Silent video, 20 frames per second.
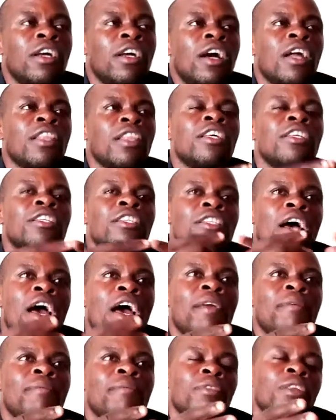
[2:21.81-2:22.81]
and the
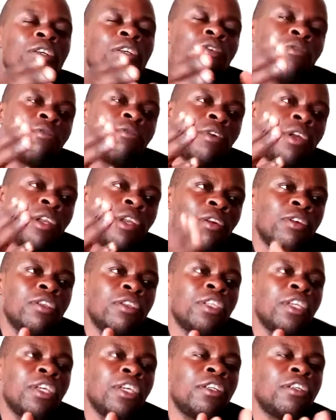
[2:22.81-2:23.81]
time that you've
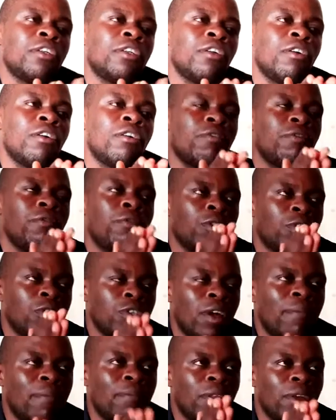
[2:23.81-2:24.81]
allotted for
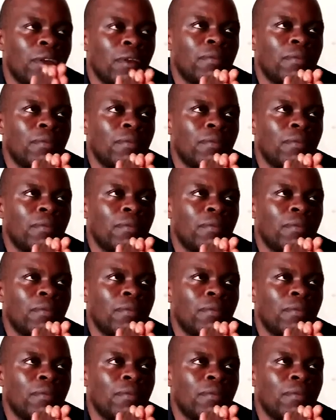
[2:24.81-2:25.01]
something.